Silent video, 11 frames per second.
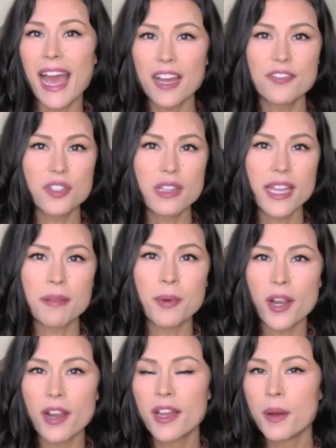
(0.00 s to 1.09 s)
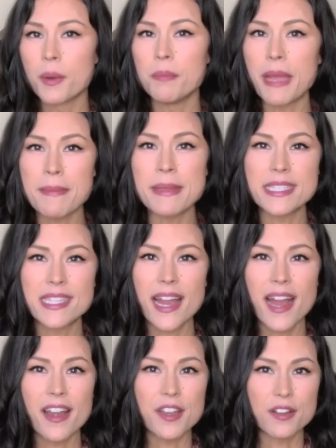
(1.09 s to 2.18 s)
after labor, when baby's
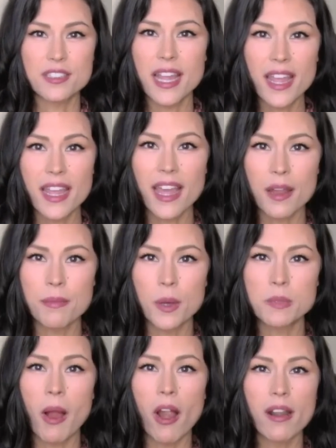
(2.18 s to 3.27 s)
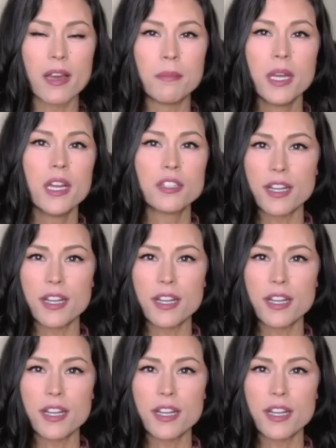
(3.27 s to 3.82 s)
there and you're just hanging out in postpartum,